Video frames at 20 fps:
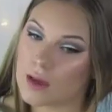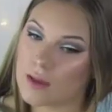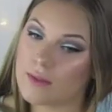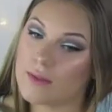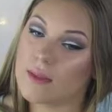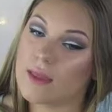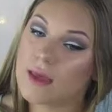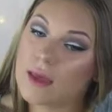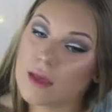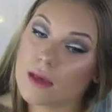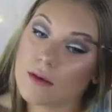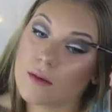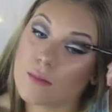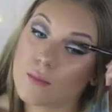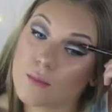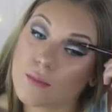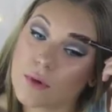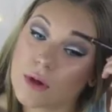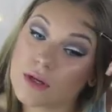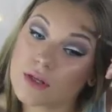and
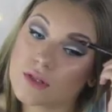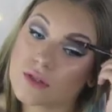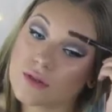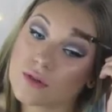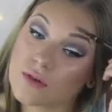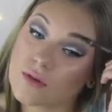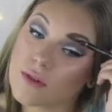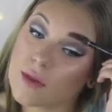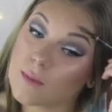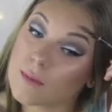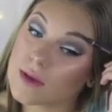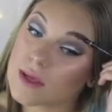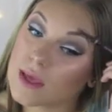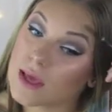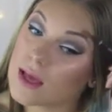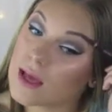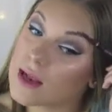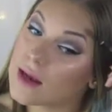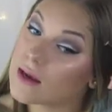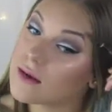then brush through them
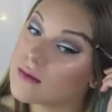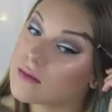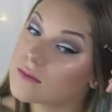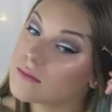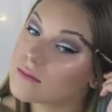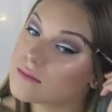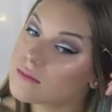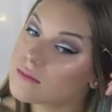again,